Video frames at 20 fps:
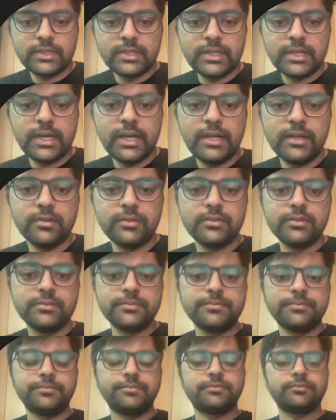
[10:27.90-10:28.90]
right?
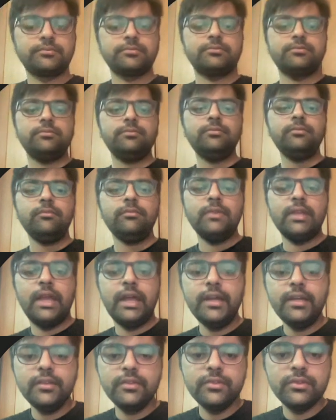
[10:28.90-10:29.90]

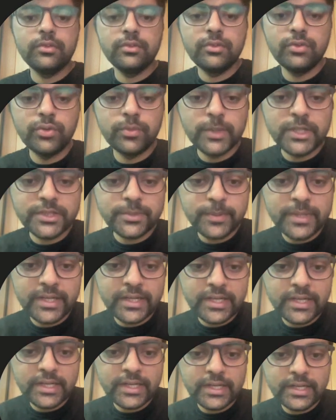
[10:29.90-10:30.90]
And you must
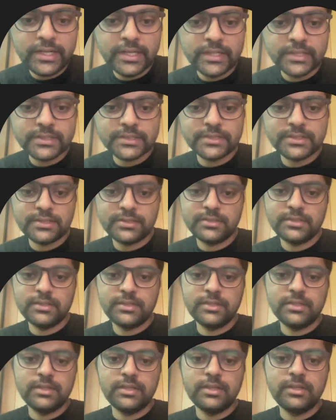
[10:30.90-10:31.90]
maintain index,
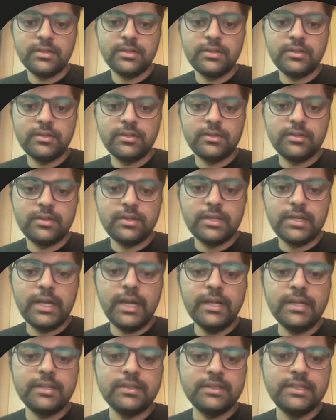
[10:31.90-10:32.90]

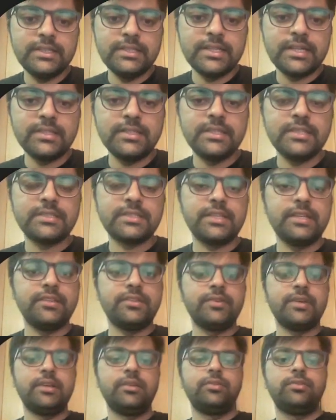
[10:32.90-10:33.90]
right? These are the strength
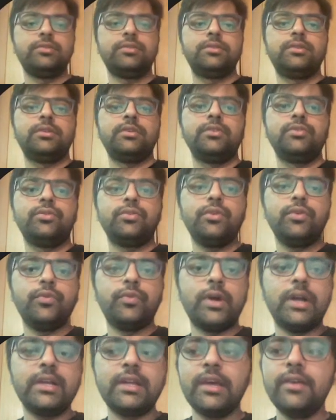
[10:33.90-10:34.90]
value. So
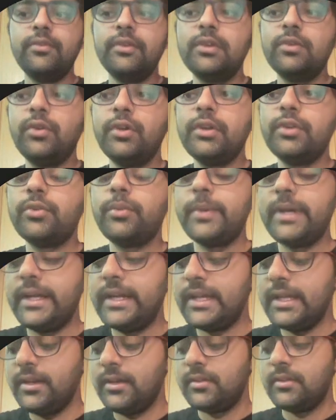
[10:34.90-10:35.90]
what I will going to
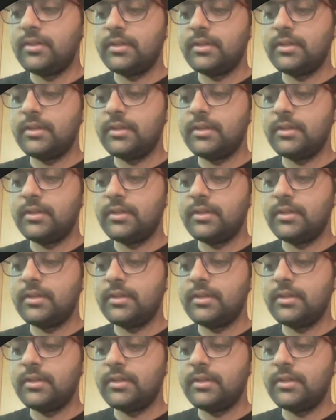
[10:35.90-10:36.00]
maintain,